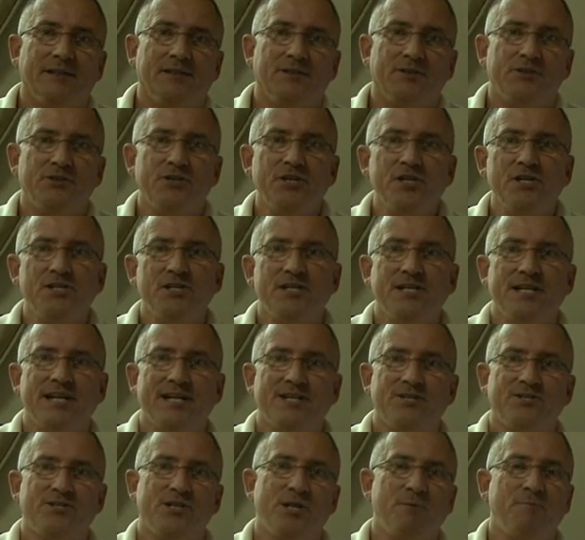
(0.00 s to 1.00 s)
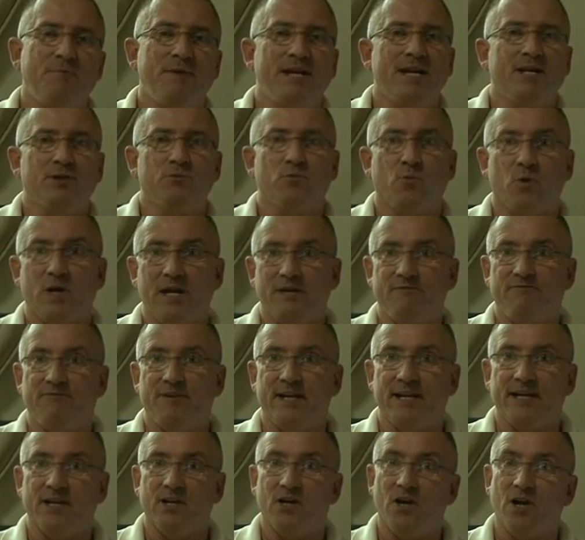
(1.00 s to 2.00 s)
The GTS GPS
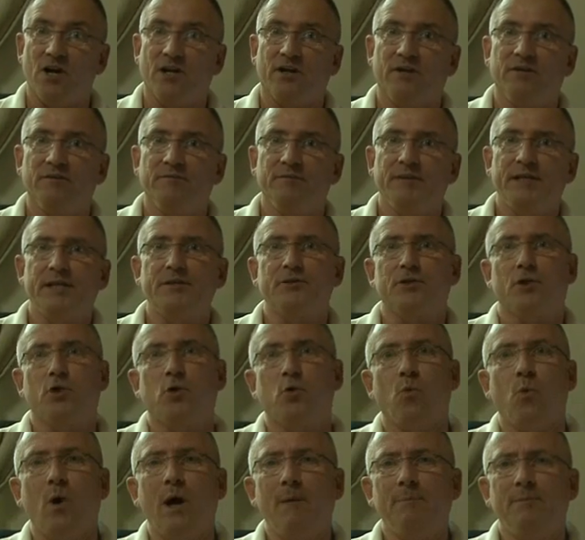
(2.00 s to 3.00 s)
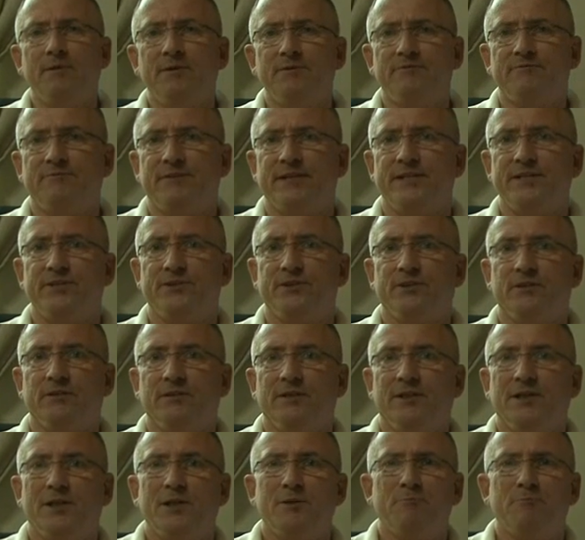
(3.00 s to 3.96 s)
Wi-Fi logger is a cooperative venture